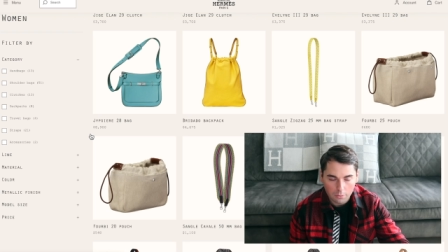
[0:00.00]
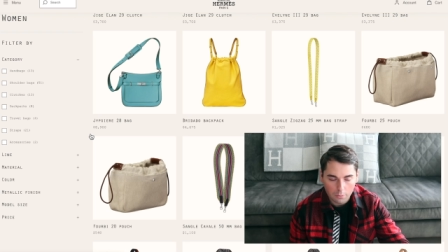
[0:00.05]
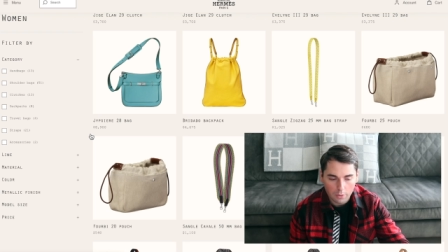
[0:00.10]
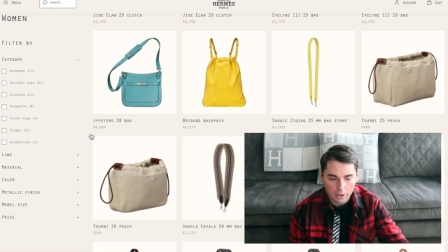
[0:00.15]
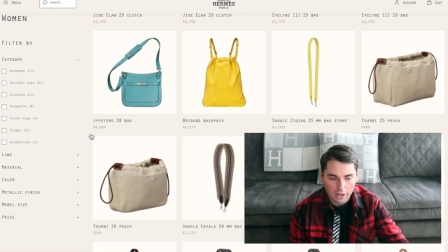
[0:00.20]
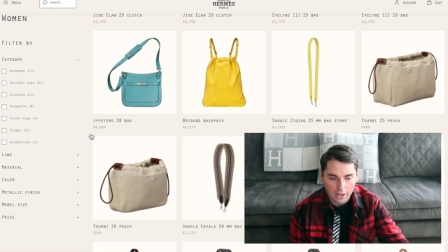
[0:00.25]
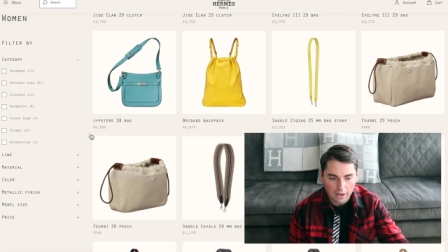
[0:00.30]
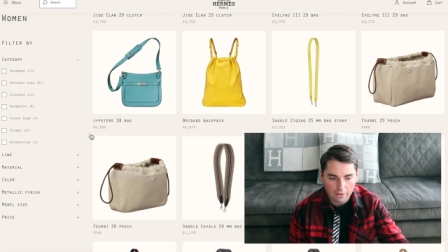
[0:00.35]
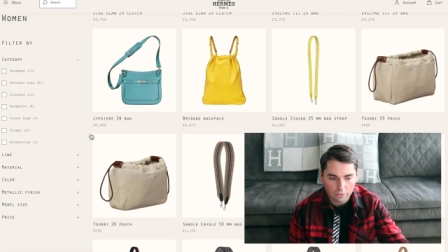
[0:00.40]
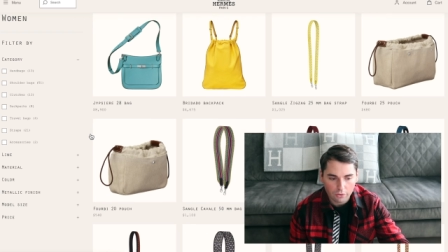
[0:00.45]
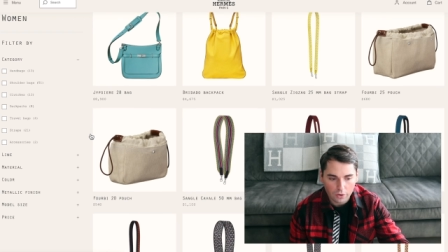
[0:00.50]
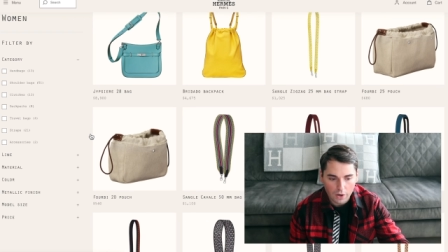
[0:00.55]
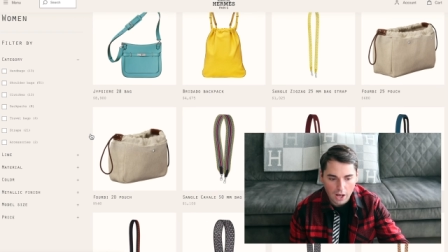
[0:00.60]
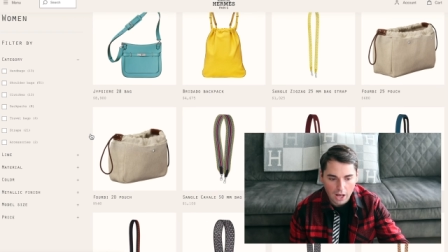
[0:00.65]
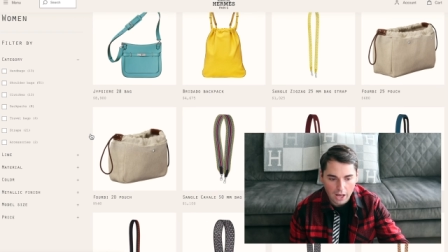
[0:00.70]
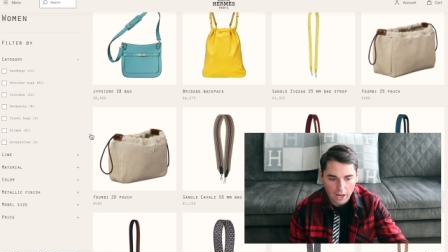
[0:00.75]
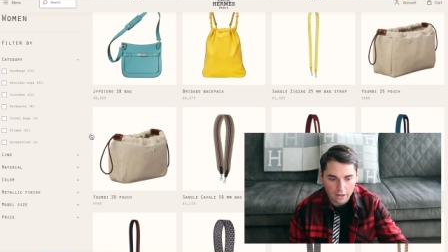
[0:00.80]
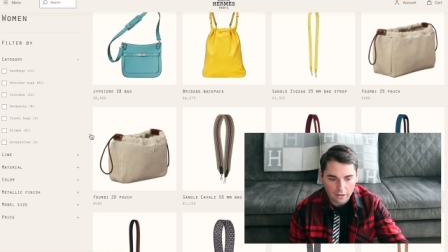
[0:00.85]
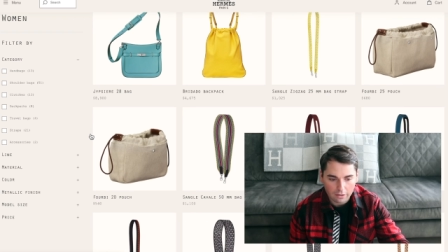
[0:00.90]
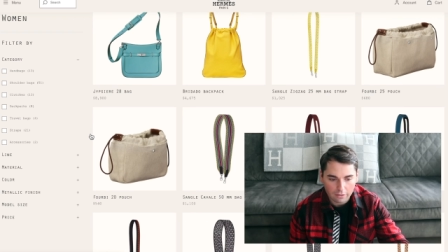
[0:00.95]
Whenever
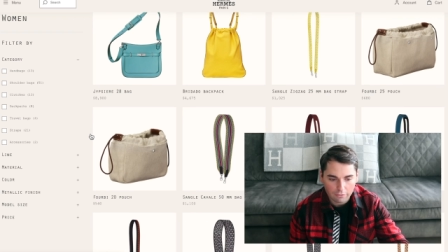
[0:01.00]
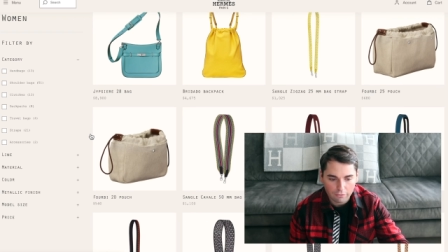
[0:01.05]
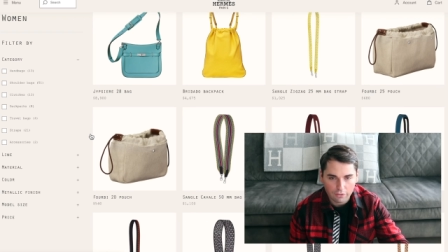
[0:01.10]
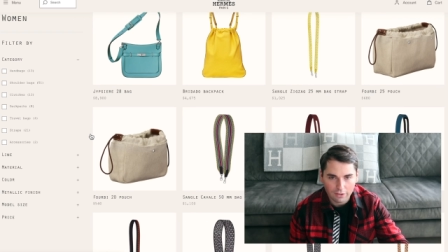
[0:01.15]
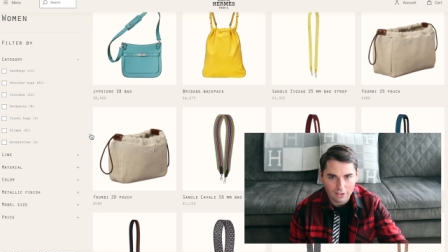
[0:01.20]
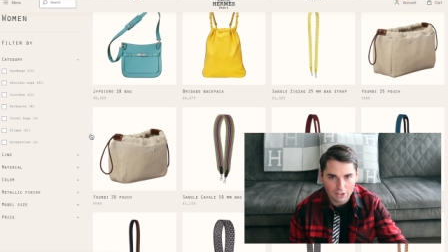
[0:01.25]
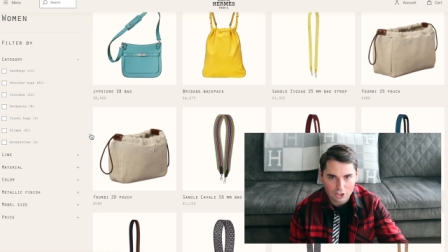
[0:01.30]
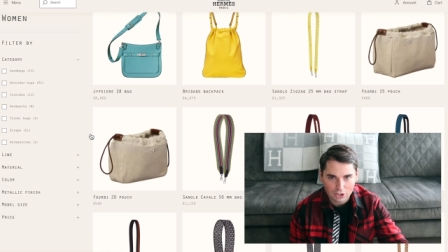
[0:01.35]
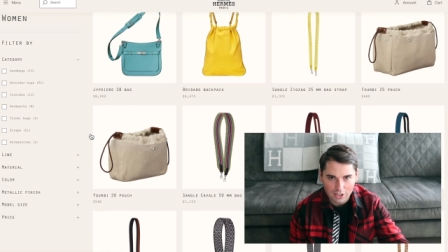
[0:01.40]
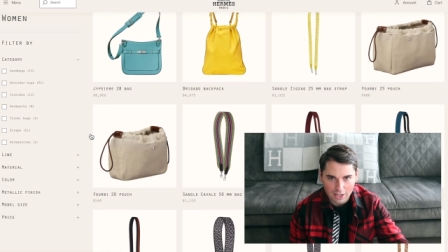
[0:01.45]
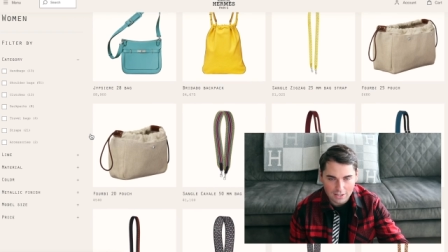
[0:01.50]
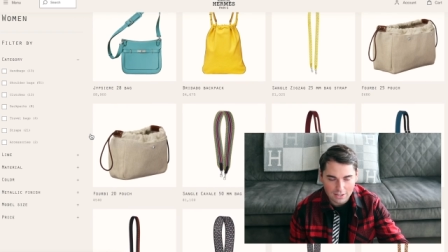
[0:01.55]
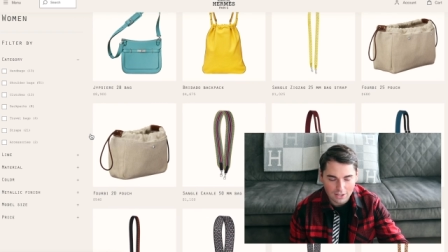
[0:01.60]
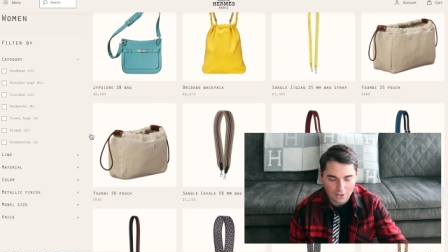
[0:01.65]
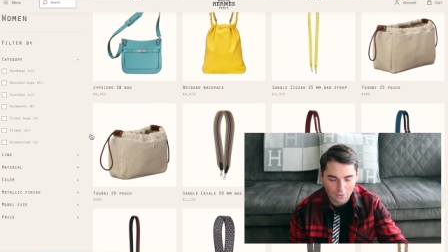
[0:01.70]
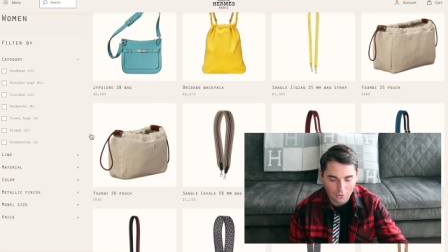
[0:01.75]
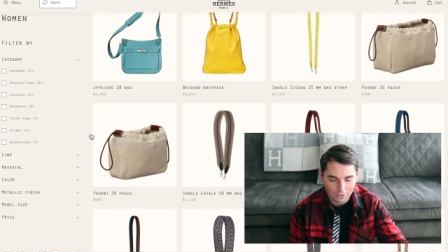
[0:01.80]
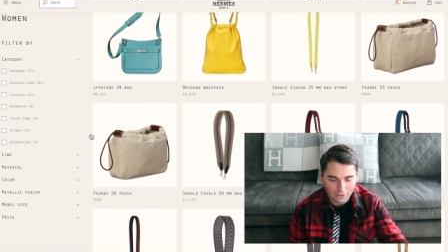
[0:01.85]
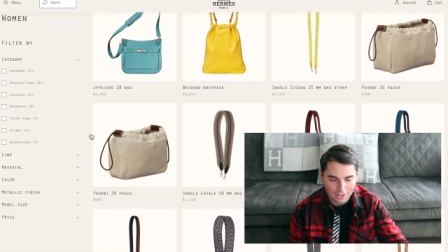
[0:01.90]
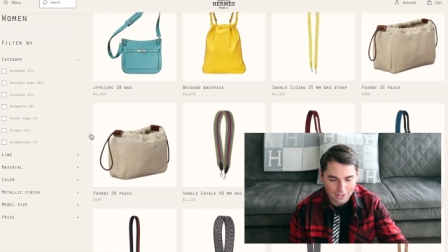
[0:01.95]
I finish
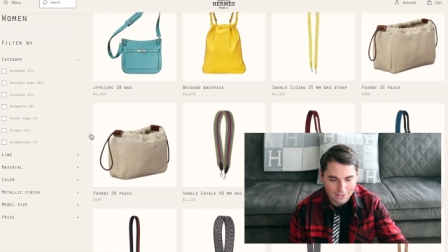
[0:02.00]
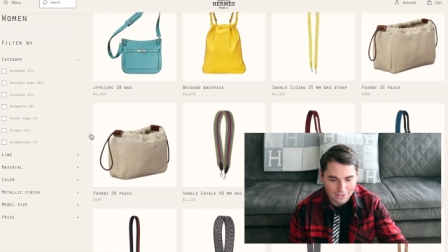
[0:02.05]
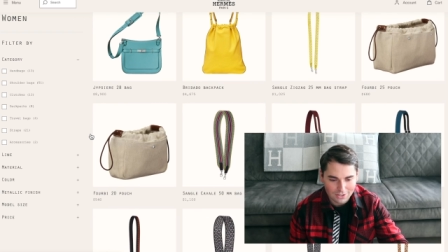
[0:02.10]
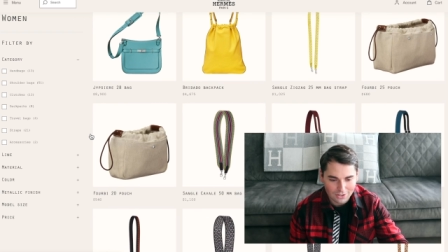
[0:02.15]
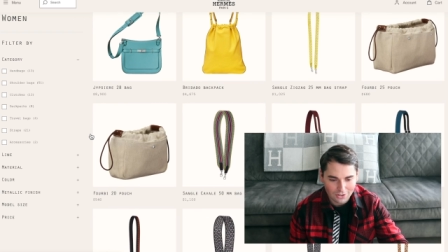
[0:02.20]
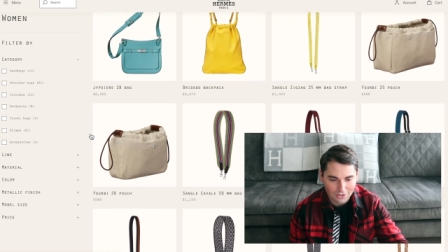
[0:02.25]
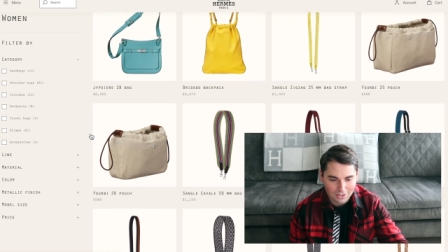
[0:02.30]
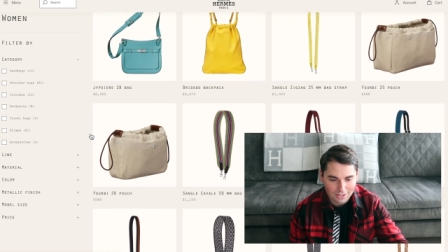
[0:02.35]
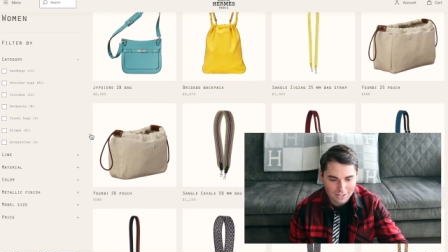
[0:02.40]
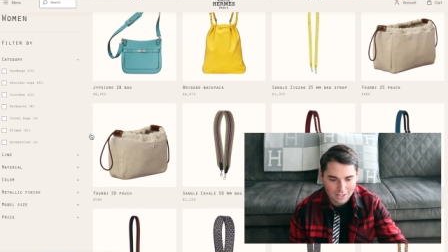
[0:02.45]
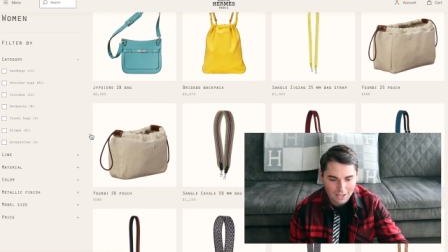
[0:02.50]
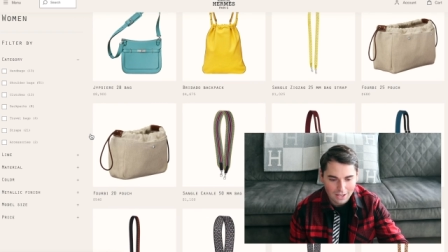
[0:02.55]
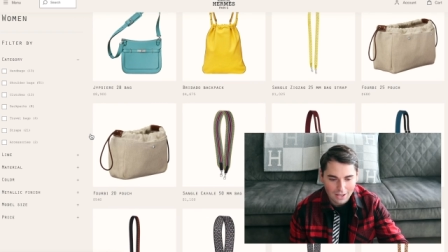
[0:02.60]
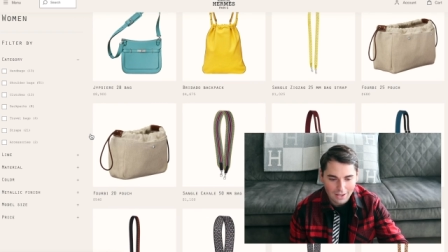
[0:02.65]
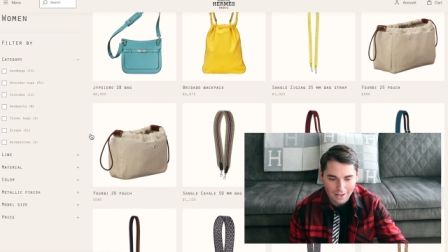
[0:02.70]
testing all the inserts,